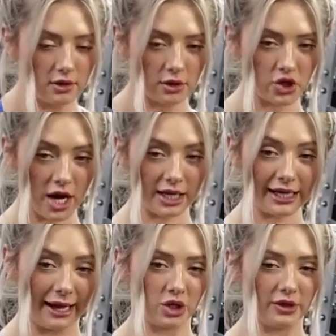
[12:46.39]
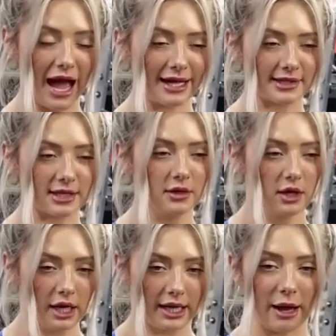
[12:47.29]
We're trying to engage our lats.
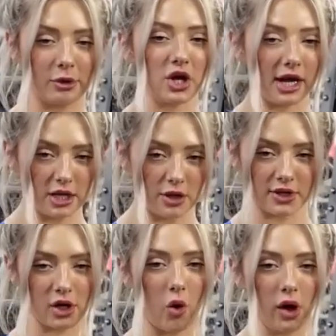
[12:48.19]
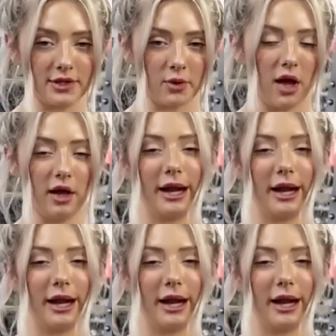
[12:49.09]
And again, we're trying to use our core as well.